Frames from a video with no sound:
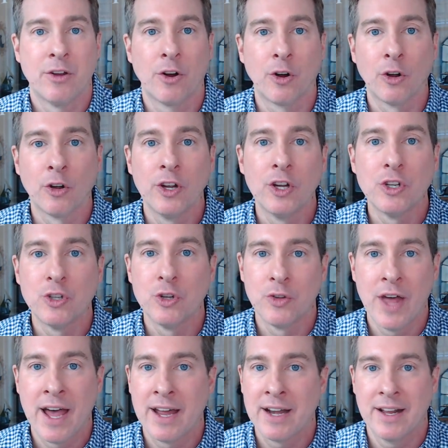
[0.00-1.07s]
The earlier you
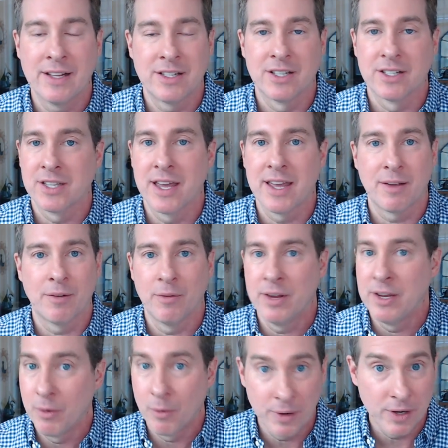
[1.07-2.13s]
do that, it's just like,
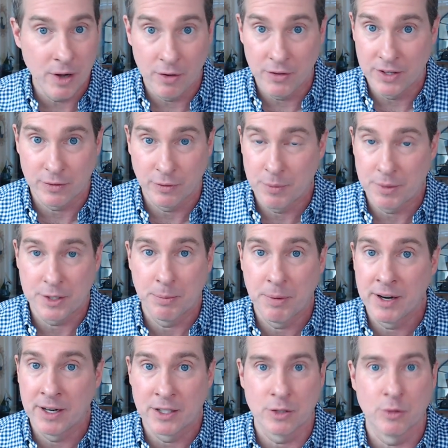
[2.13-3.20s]
we know this from
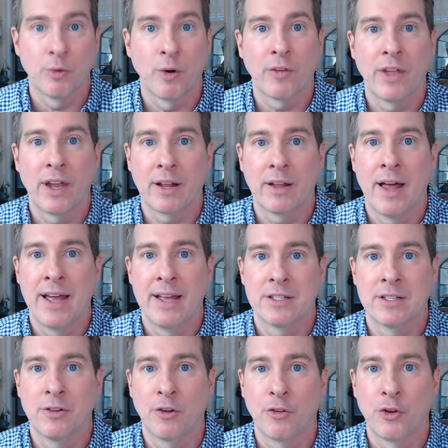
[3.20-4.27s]
experience because we're with a lot of
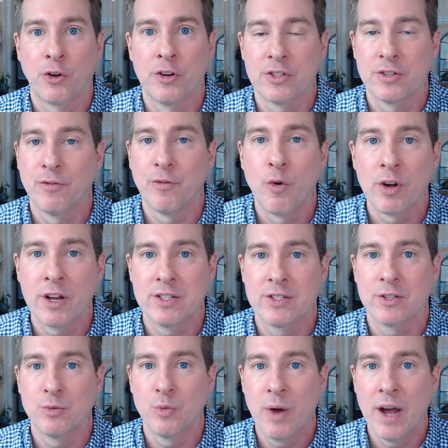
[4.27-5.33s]
clients in their 30s and
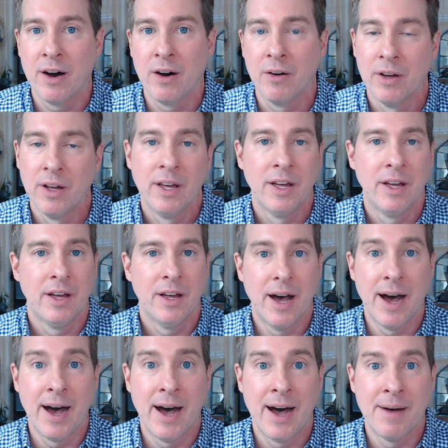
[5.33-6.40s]
40s as well,
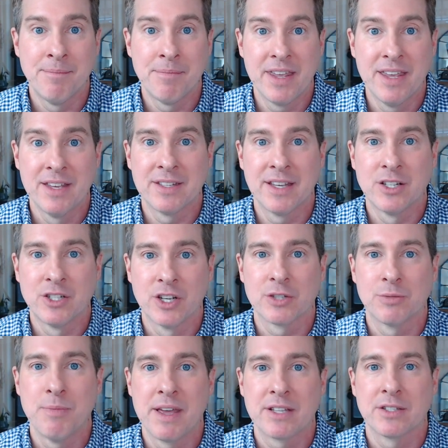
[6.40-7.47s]
is it
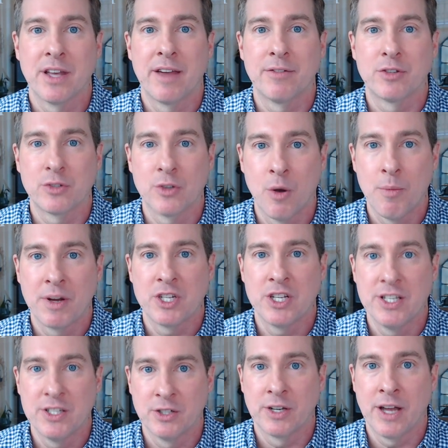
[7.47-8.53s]
just makes life so
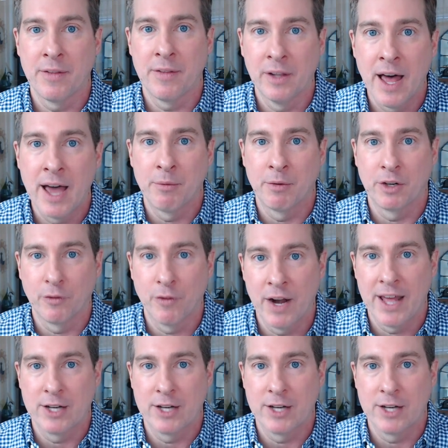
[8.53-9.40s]
much easier down the line with your